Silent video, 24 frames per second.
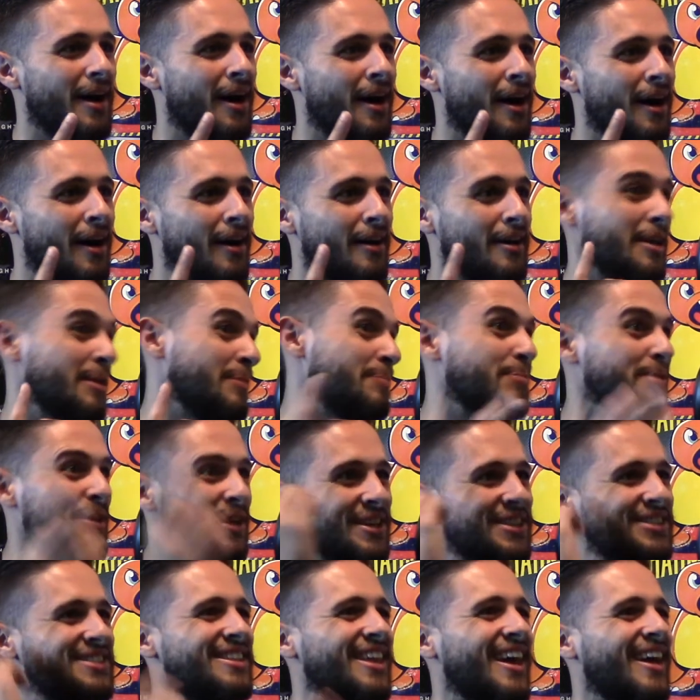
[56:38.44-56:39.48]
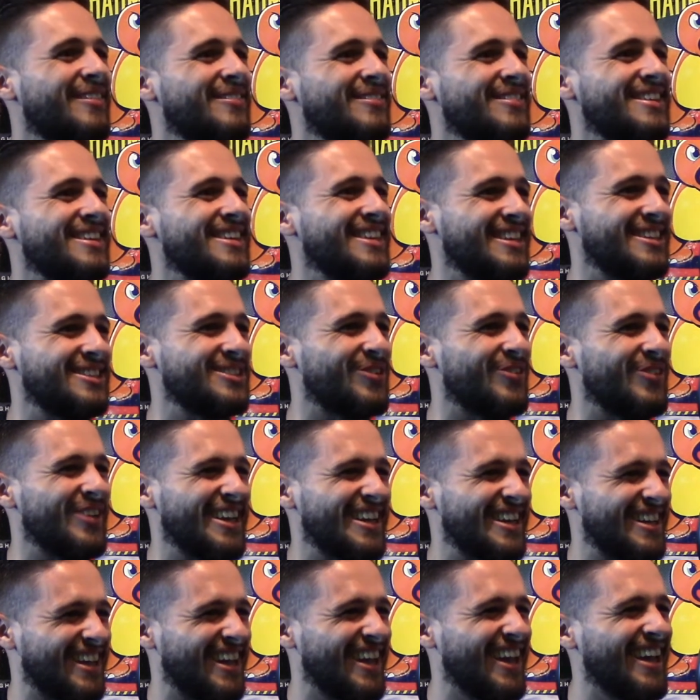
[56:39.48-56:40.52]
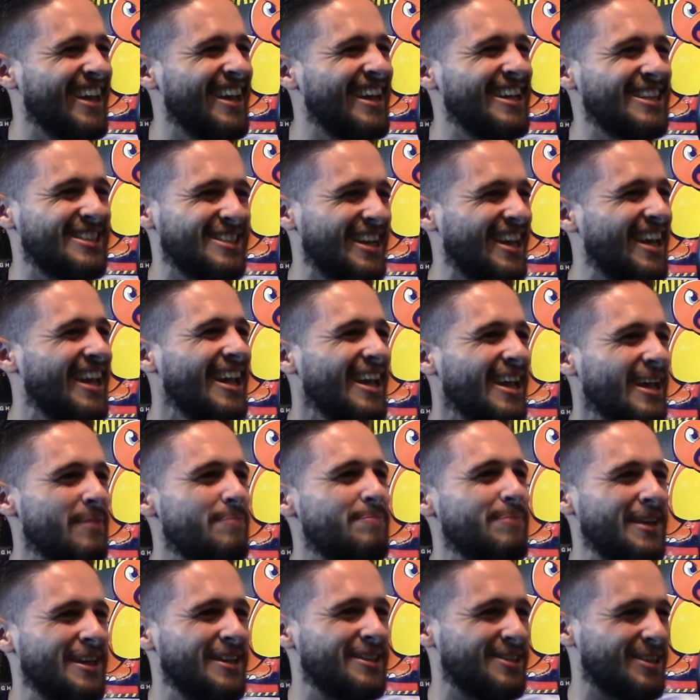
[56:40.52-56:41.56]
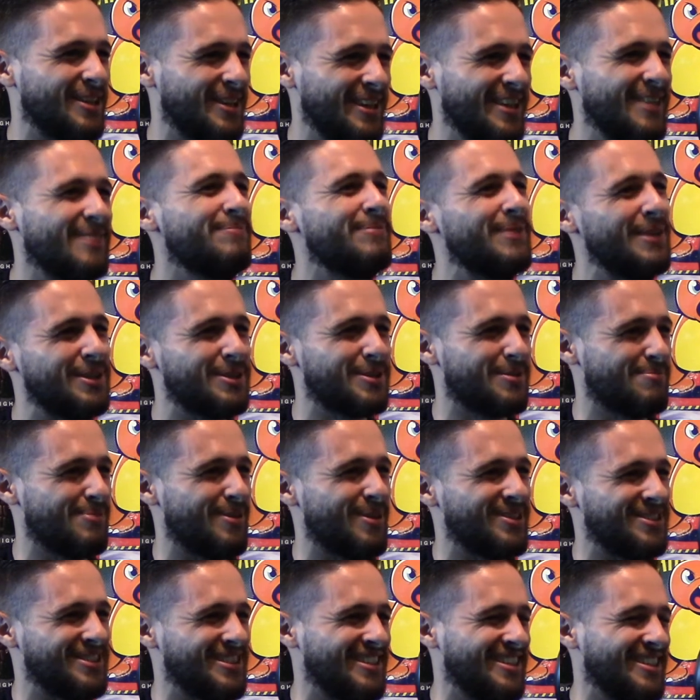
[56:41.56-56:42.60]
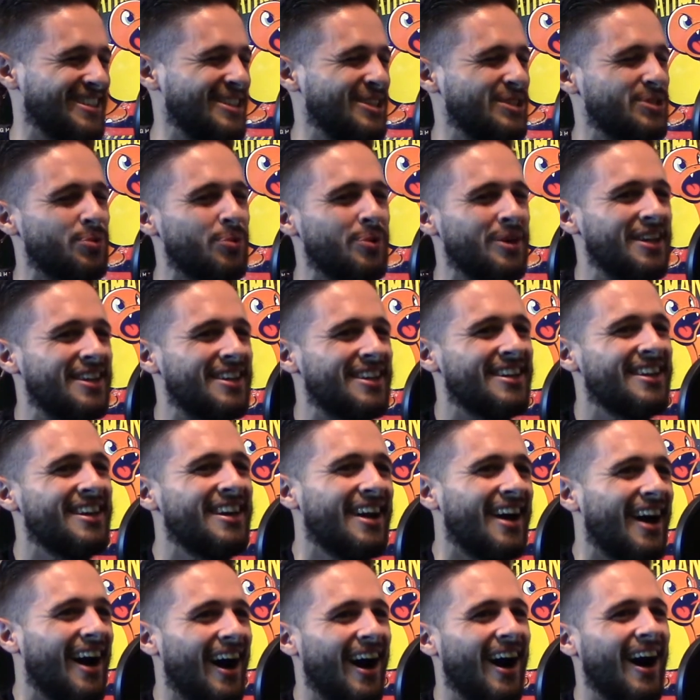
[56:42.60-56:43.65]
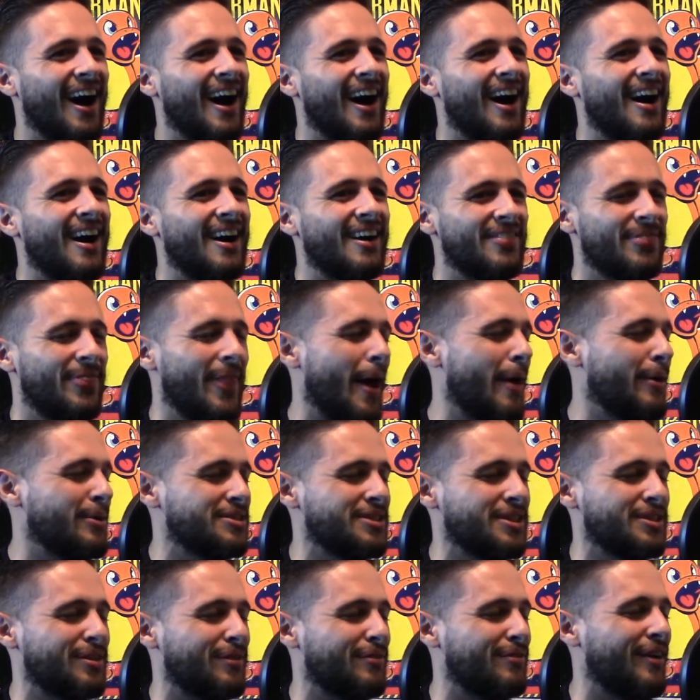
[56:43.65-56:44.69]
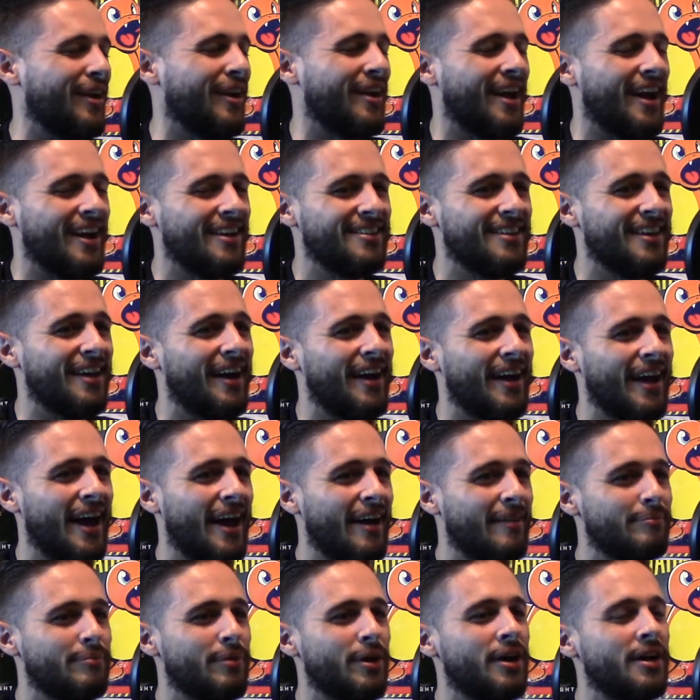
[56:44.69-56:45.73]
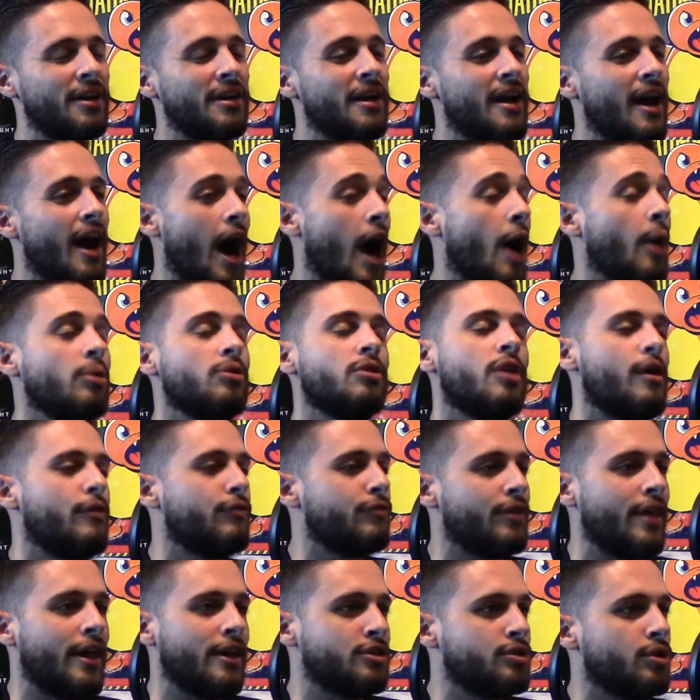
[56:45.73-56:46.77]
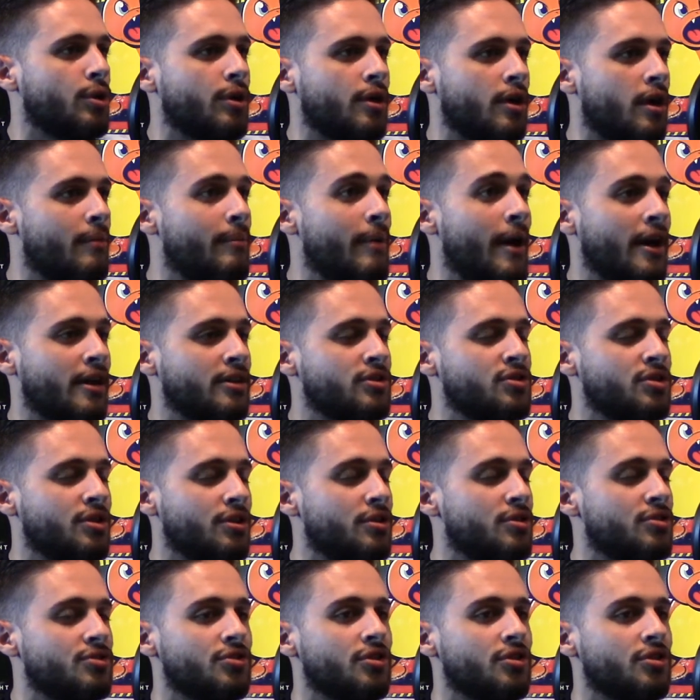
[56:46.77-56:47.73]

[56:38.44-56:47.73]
impeach them each week. impeach a person each week. That was just a funny idea I had, but I would love for that show to come back, seriously.